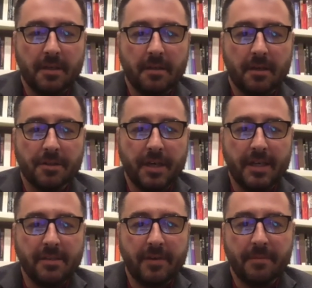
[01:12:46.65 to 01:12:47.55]
our
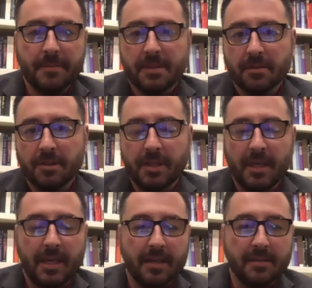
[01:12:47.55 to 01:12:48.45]
Chinese families, are
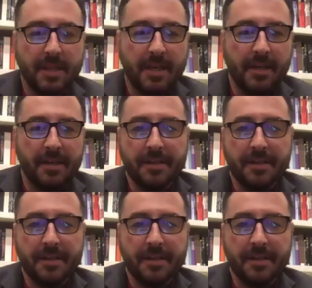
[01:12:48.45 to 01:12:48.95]
looking at staying in an